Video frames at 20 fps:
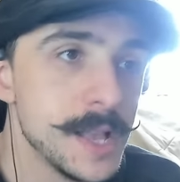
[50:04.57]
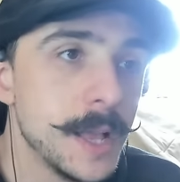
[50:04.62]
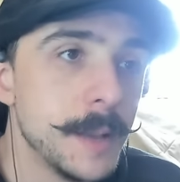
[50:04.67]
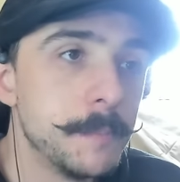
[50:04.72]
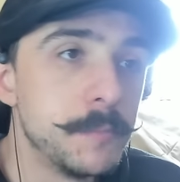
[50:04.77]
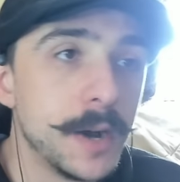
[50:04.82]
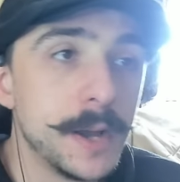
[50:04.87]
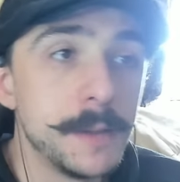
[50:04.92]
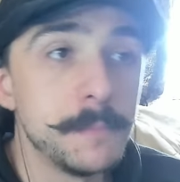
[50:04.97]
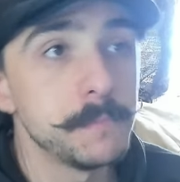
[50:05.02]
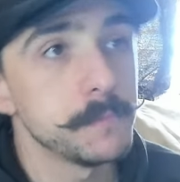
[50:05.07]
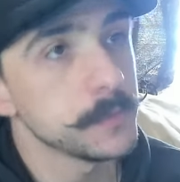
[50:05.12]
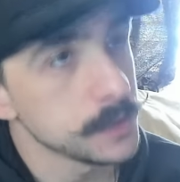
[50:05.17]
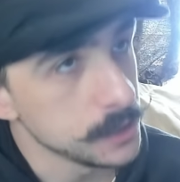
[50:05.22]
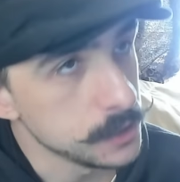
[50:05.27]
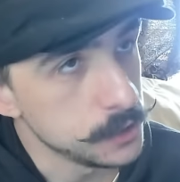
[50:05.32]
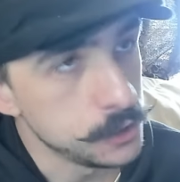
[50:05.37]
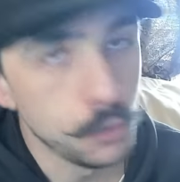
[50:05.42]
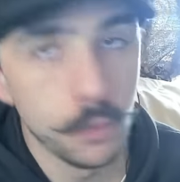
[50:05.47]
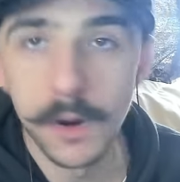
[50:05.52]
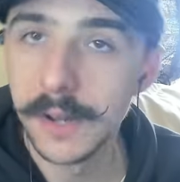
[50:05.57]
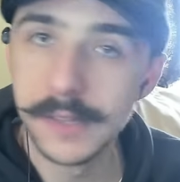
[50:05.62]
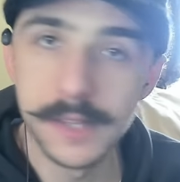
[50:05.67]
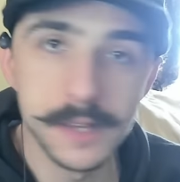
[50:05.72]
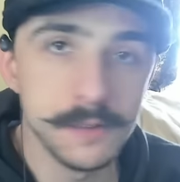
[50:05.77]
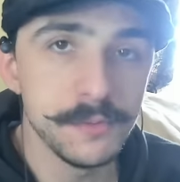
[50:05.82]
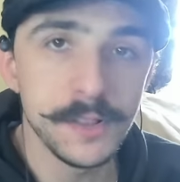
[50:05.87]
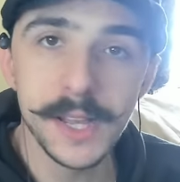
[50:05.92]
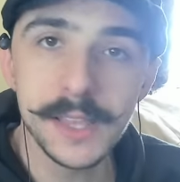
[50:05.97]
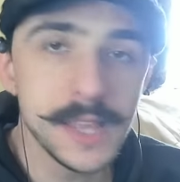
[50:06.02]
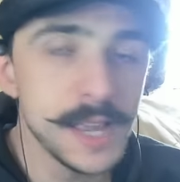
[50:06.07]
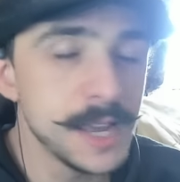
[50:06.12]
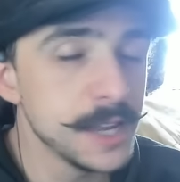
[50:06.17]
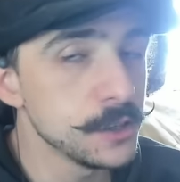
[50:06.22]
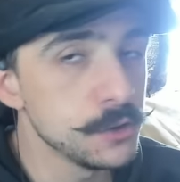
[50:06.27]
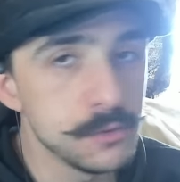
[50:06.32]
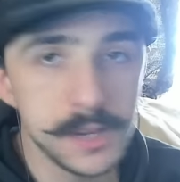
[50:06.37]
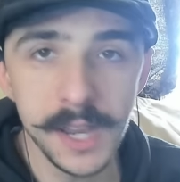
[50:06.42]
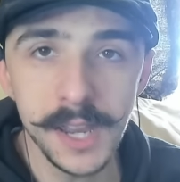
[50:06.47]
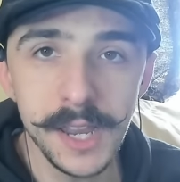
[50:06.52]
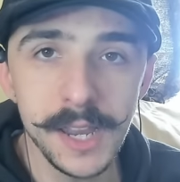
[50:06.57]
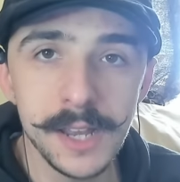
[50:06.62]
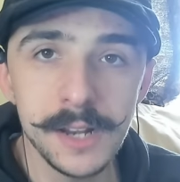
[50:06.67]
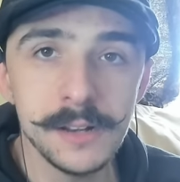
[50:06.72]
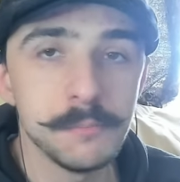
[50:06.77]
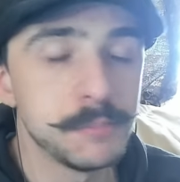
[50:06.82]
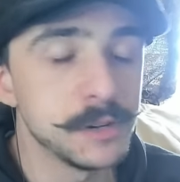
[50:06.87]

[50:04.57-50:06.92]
But you want to live like that? You can,